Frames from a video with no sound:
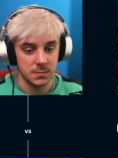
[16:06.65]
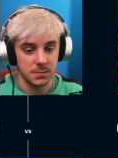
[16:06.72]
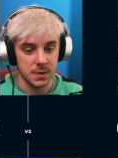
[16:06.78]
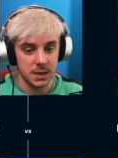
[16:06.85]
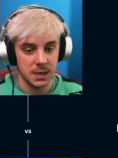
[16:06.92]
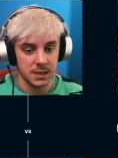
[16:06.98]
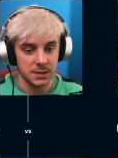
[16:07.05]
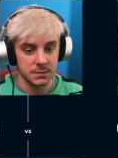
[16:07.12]
Ben
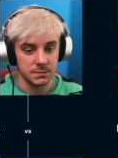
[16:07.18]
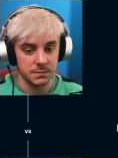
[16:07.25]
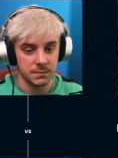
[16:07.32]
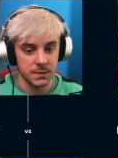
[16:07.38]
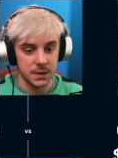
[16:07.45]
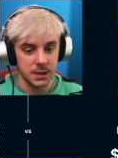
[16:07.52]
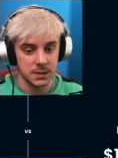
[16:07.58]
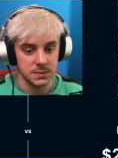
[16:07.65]

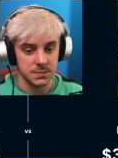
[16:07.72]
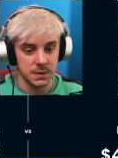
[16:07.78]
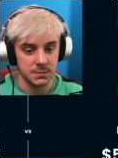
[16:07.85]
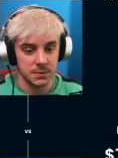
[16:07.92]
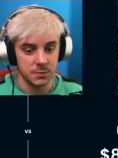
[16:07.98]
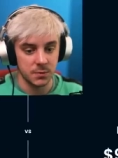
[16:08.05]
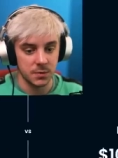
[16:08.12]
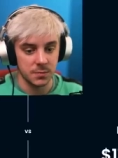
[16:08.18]
Affleck is
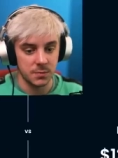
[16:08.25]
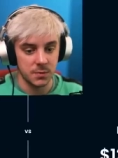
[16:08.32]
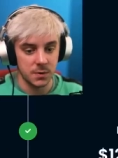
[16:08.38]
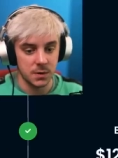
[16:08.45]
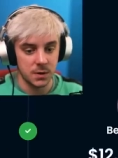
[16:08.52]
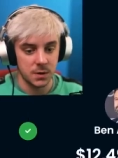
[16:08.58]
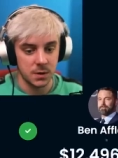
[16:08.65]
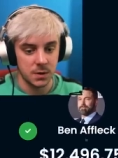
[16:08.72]
probably worth more.
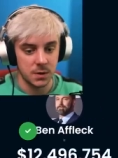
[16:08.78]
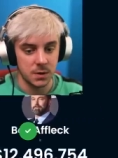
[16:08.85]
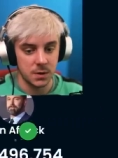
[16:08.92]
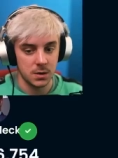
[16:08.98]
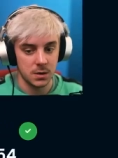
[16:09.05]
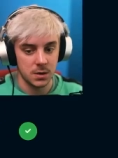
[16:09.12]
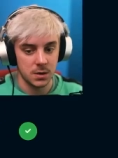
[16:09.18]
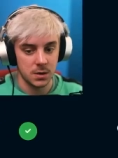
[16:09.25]

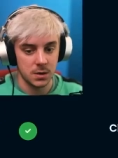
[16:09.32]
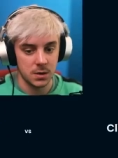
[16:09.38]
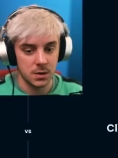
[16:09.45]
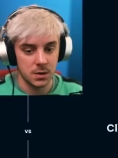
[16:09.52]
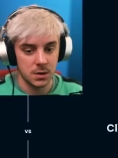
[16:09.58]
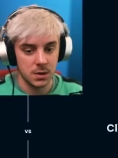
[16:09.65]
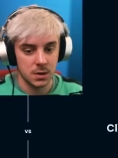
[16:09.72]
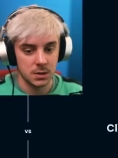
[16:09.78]

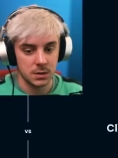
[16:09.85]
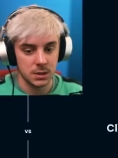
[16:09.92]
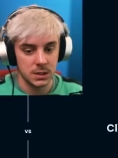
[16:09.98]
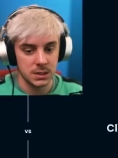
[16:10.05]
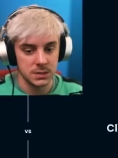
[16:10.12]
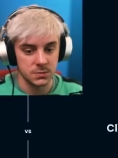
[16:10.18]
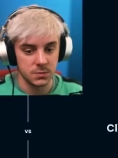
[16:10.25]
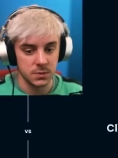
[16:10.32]
Clint
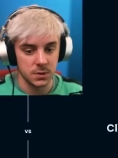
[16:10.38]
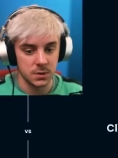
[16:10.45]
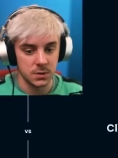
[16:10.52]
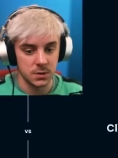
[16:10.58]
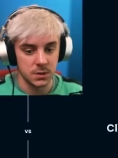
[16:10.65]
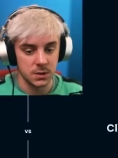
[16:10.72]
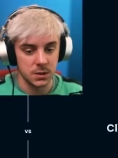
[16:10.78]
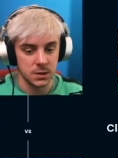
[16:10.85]
Eastwood
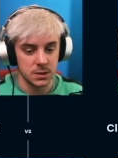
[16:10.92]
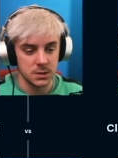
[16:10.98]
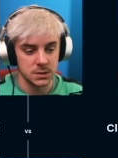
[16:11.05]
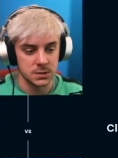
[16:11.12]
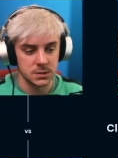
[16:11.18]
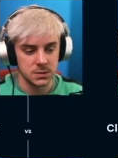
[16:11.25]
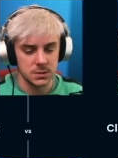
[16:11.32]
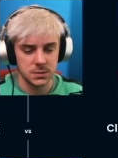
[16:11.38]

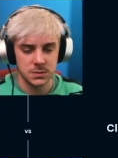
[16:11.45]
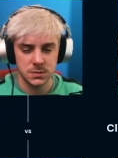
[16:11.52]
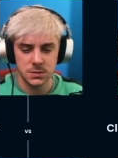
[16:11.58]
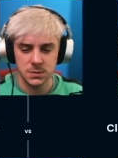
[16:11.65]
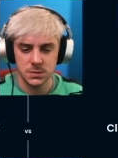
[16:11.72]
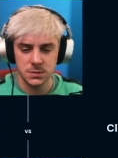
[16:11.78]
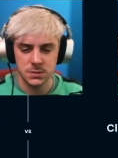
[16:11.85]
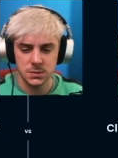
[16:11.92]

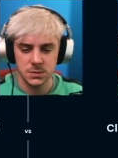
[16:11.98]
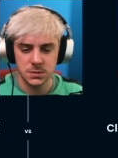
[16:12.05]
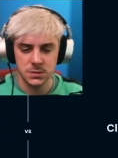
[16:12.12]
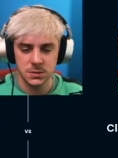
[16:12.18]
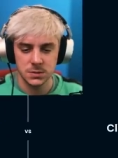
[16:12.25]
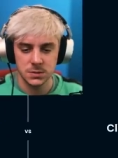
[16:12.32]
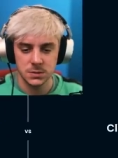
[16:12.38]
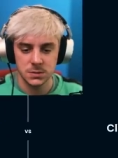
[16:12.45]

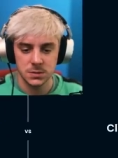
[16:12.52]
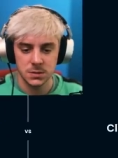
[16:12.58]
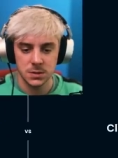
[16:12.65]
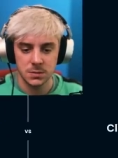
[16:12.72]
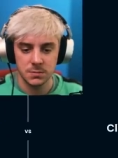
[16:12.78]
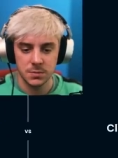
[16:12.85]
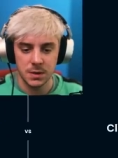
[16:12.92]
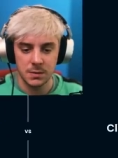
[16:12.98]
is
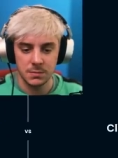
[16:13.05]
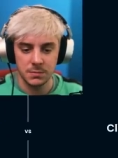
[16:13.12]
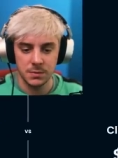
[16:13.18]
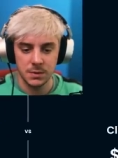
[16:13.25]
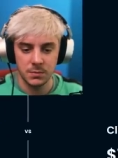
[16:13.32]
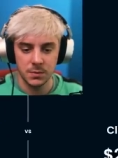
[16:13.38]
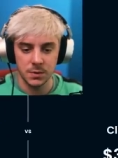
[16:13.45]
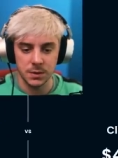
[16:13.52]

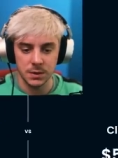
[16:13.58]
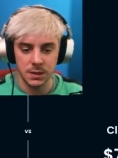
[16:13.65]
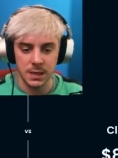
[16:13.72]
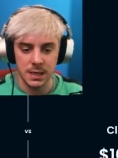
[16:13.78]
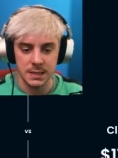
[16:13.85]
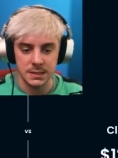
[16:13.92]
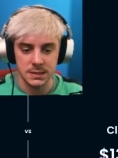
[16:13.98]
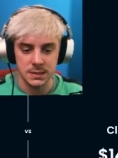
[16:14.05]
probably worth
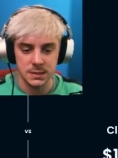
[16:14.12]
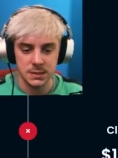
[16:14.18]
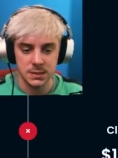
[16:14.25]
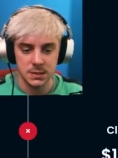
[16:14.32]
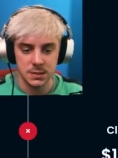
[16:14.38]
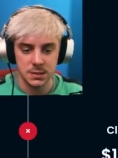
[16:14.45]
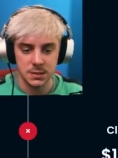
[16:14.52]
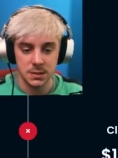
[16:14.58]
less.
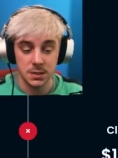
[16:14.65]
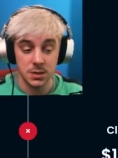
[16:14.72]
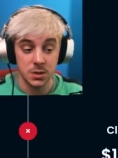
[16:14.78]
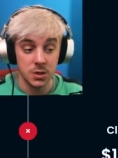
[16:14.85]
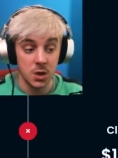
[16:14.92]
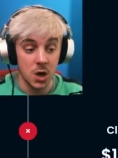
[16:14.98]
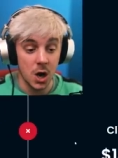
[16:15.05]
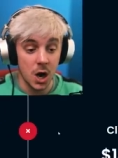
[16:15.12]

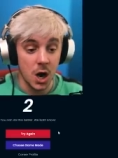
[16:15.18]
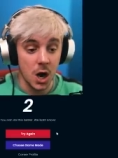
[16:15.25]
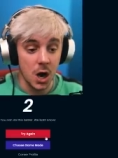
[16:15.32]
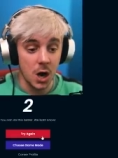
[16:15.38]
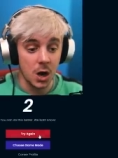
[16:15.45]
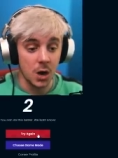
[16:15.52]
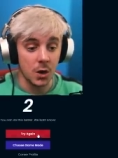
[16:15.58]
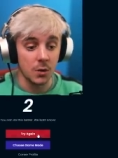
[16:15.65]
No.
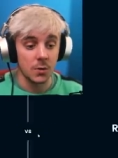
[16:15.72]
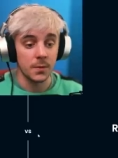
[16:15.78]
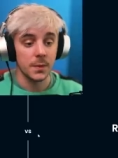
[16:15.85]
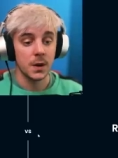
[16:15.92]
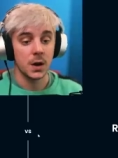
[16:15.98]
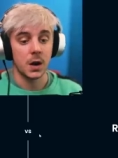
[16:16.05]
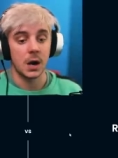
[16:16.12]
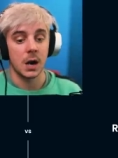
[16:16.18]
All
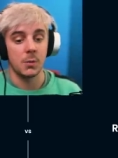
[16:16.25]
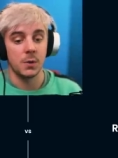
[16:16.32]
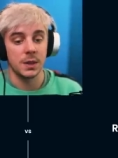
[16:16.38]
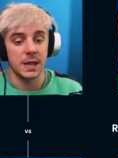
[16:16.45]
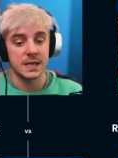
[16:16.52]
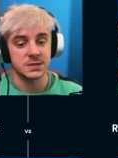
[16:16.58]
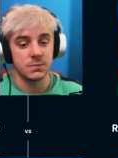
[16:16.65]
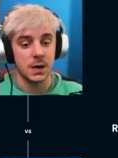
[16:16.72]
right, one
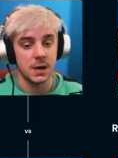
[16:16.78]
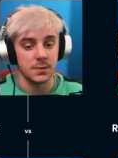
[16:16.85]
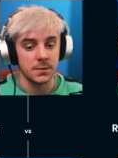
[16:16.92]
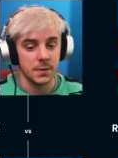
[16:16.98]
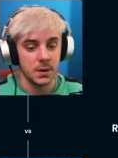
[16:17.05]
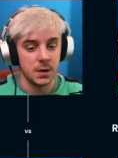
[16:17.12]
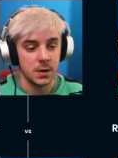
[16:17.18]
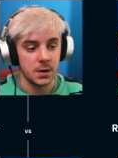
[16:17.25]
last round.
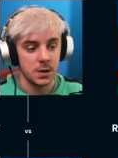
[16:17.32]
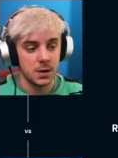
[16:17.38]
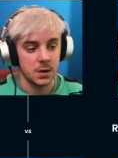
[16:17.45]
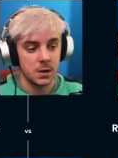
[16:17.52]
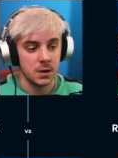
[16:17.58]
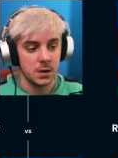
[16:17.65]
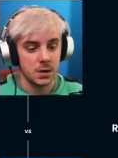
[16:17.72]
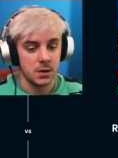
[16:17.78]

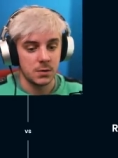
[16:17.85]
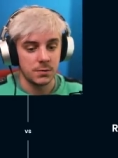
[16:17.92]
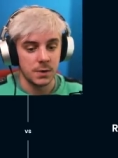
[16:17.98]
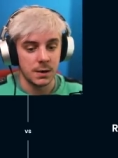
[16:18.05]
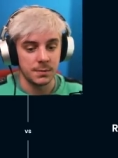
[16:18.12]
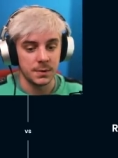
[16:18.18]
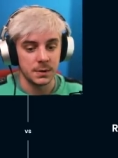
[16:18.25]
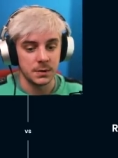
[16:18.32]

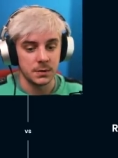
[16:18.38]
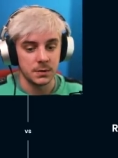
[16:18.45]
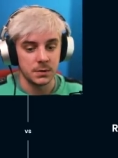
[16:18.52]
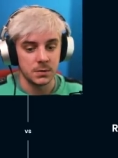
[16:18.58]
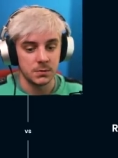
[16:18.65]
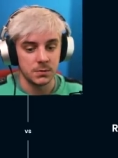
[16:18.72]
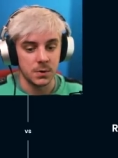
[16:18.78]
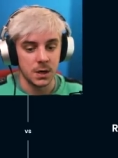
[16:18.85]
Robin
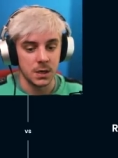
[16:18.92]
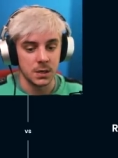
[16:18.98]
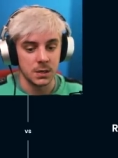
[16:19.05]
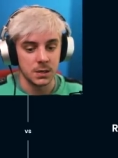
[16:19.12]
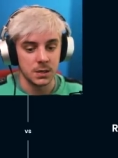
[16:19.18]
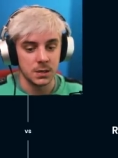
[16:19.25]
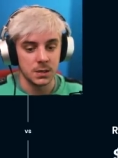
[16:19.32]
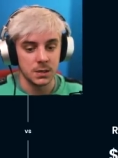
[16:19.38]
Wright
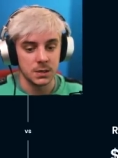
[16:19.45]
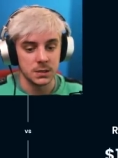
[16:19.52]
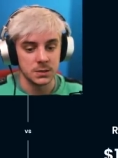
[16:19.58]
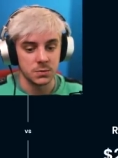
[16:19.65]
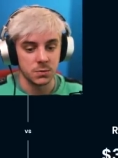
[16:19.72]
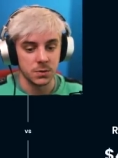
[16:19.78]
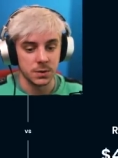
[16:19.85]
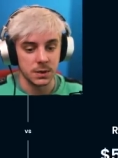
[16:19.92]

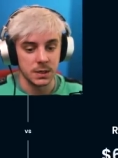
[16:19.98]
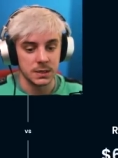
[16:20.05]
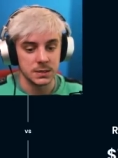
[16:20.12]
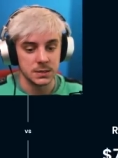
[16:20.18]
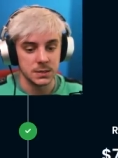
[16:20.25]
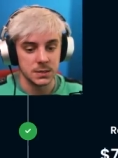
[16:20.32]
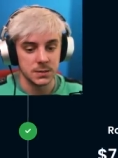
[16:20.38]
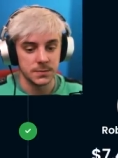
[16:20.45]
is worth less.